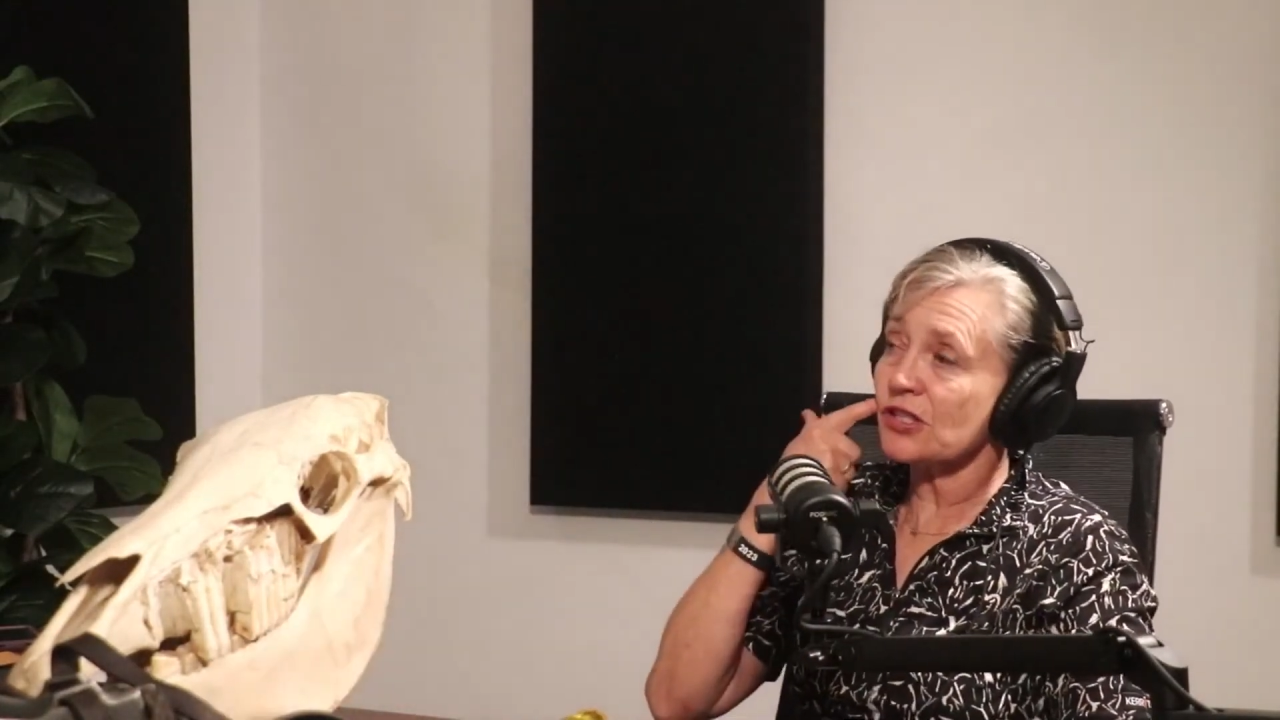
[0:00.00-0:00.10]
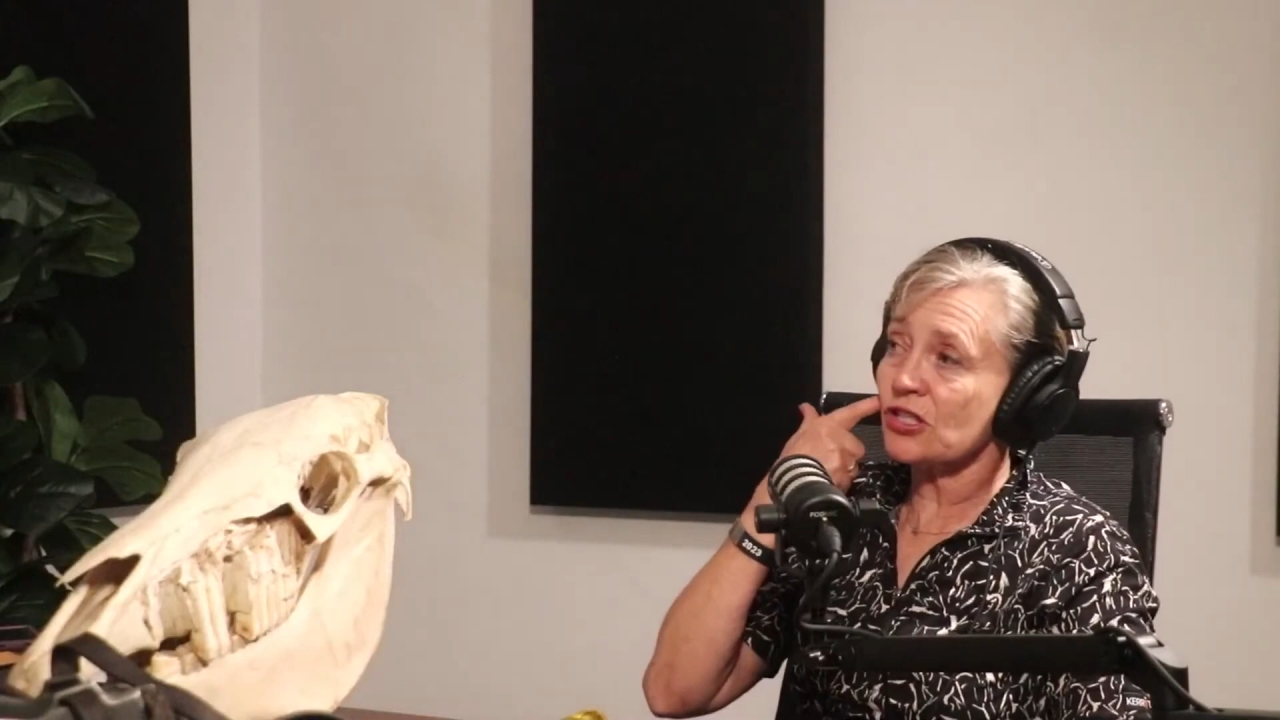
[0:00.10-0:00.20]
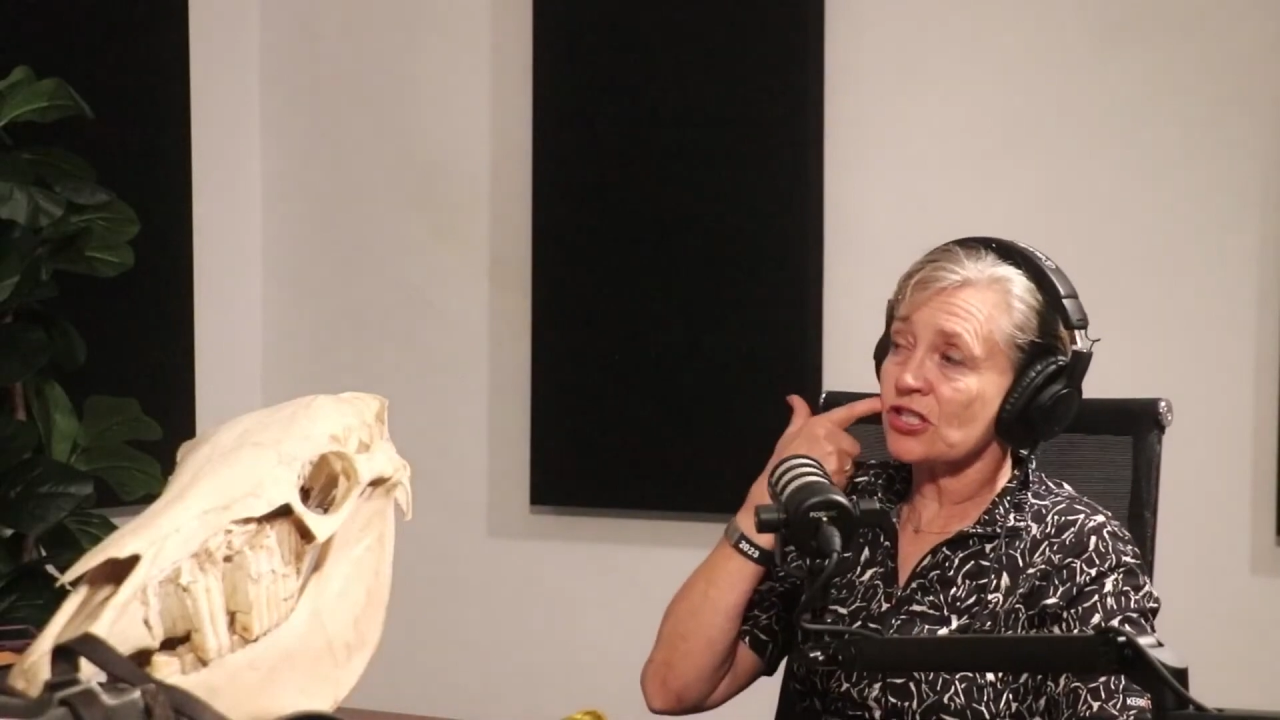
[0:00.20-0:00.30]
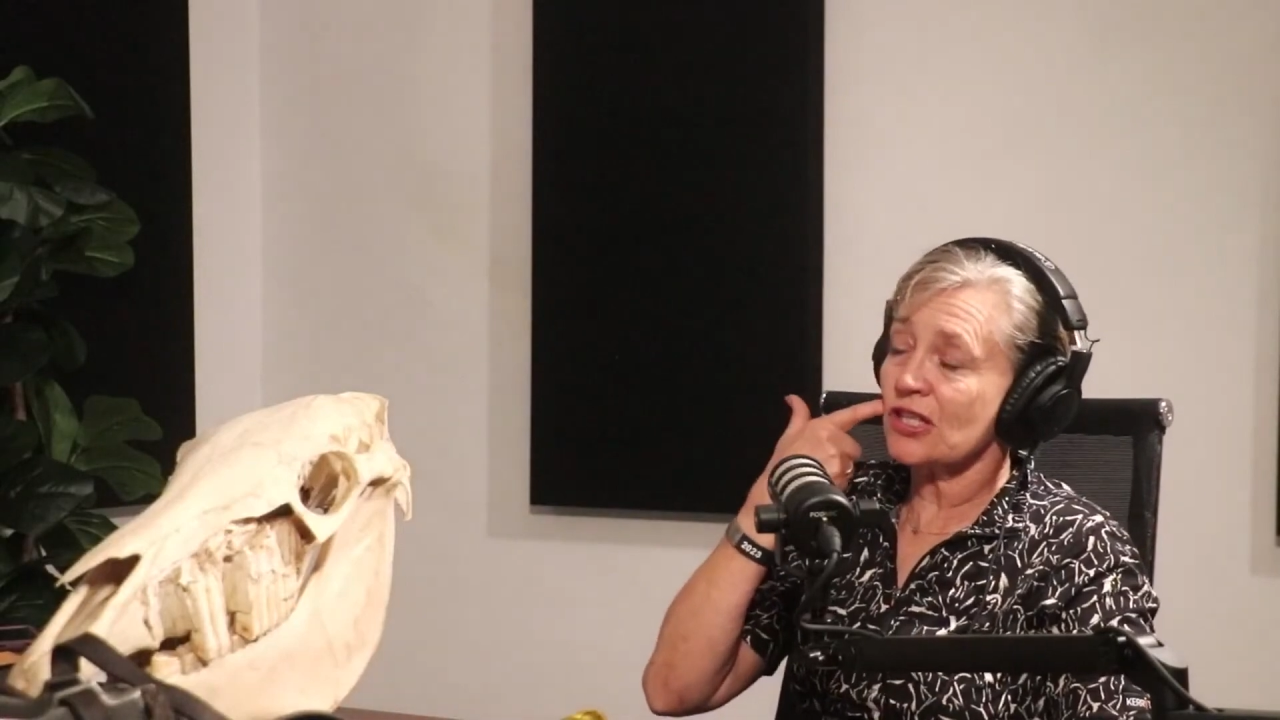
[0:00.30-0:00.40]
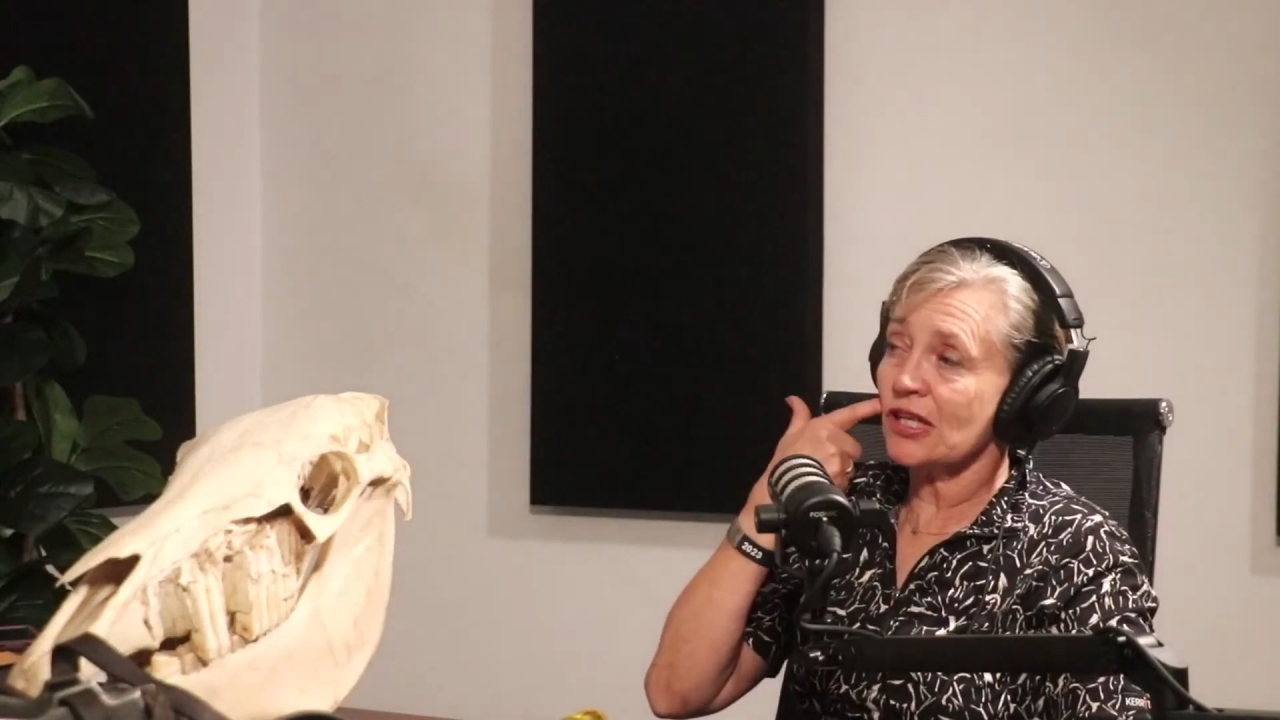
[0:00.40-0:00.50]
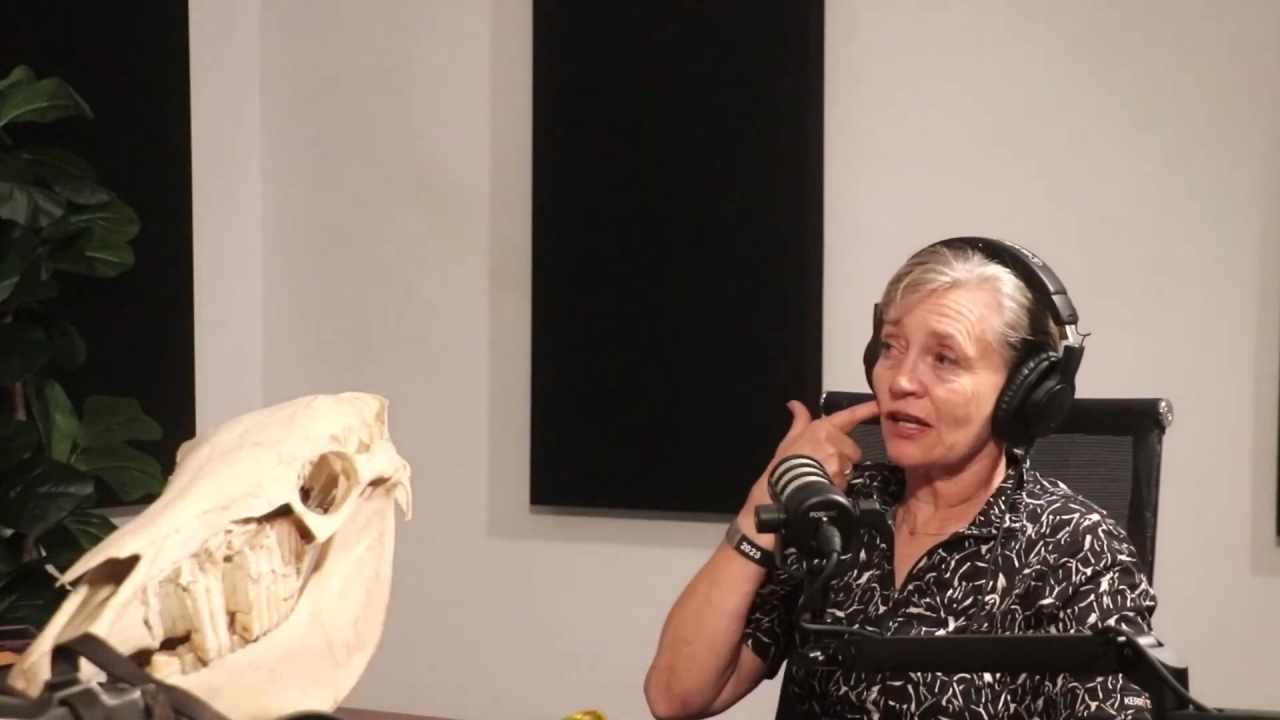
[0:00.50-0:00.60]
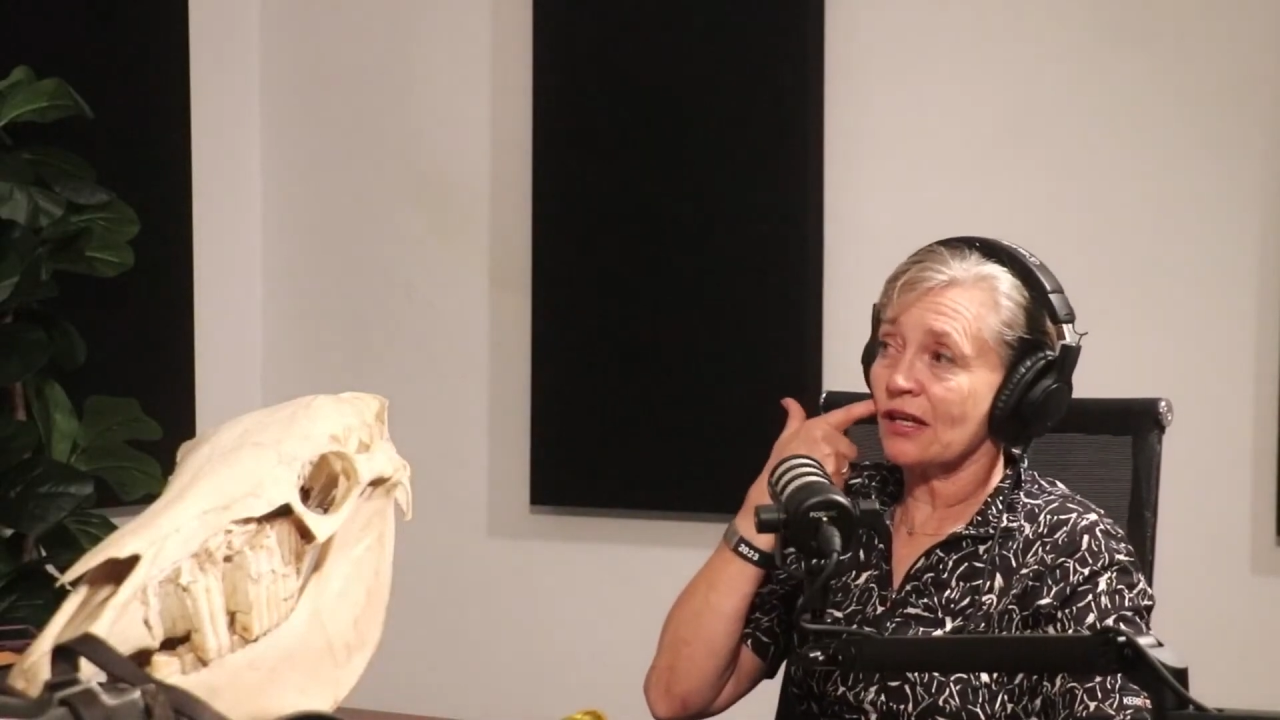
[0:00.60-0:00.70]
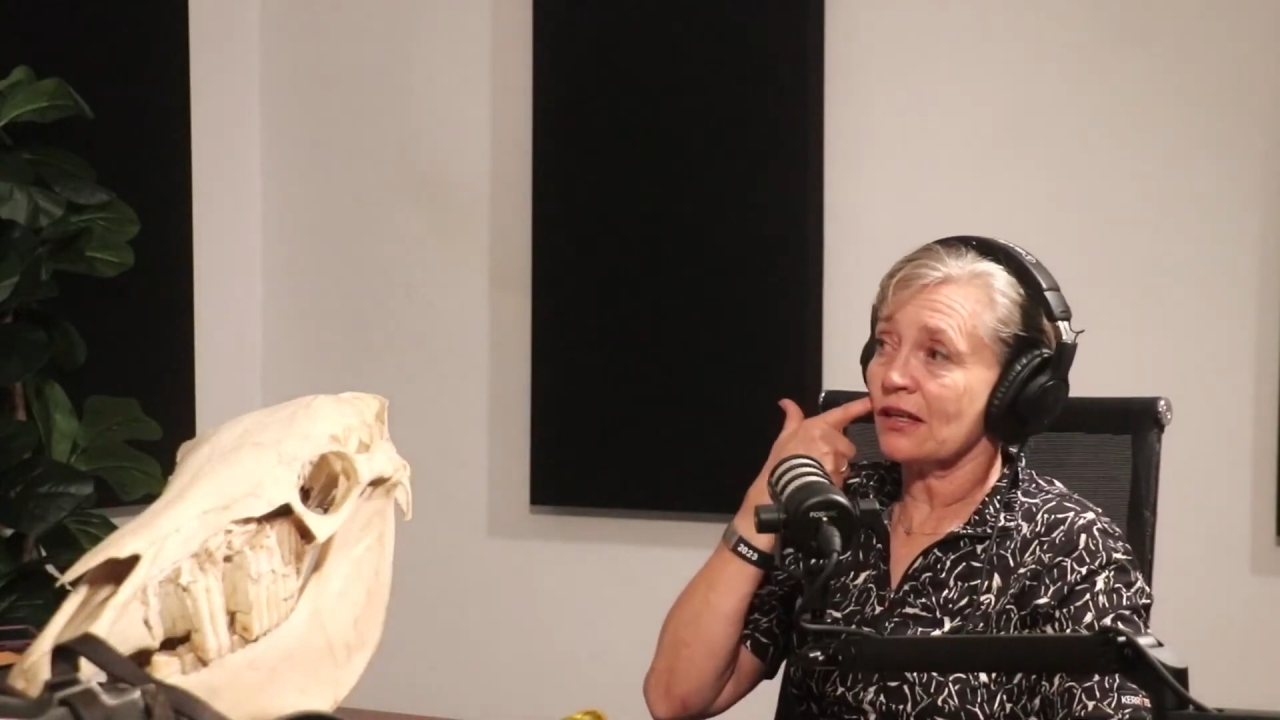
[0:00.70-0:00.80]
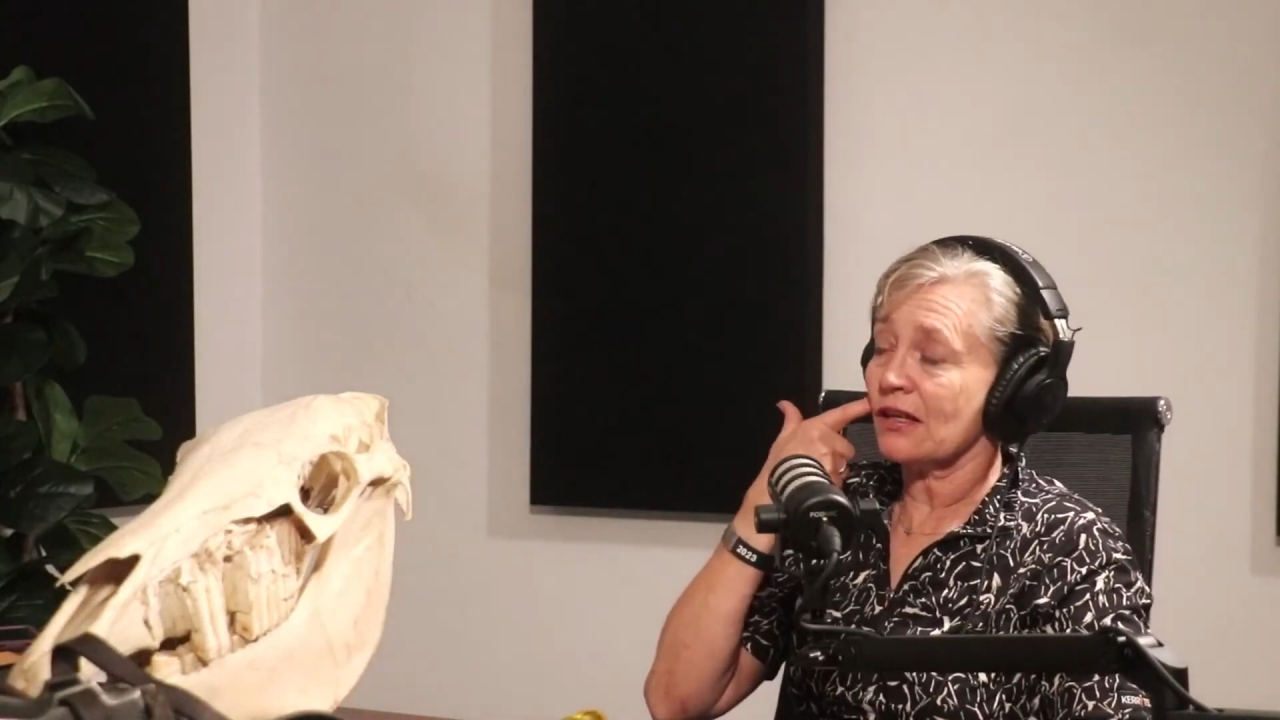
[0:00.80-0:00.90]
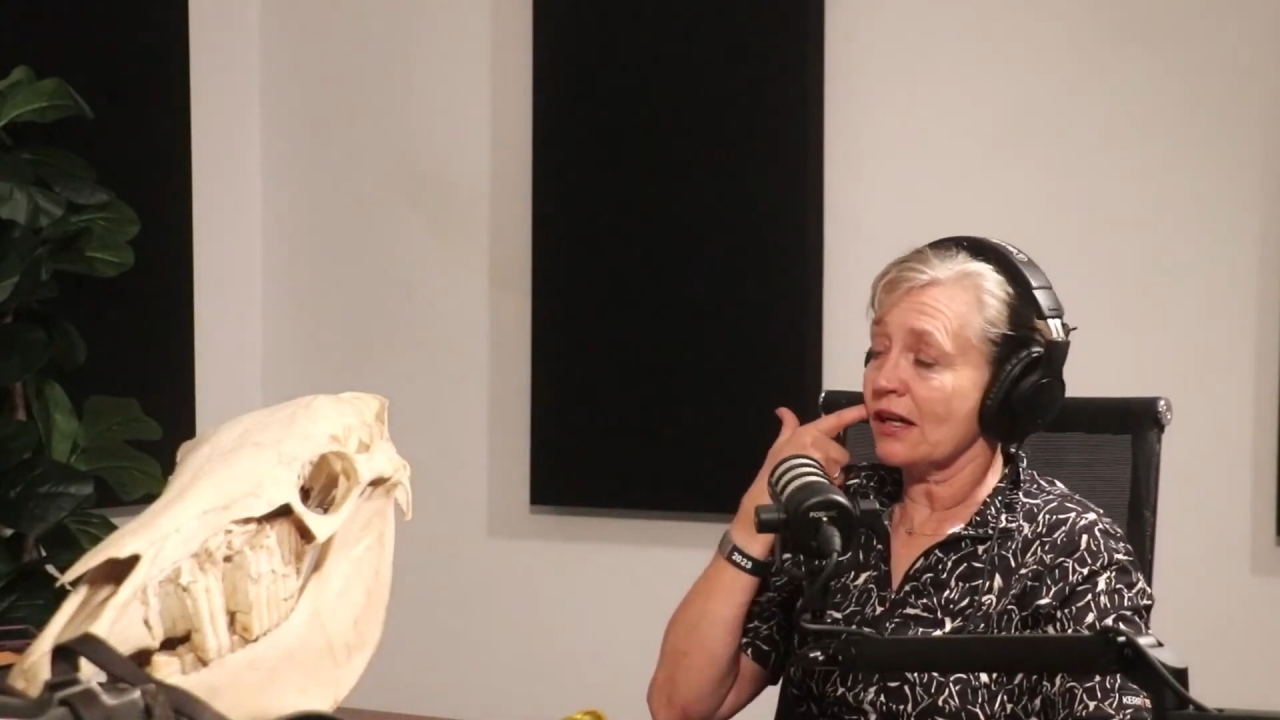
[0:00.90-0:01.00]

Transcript: cheek,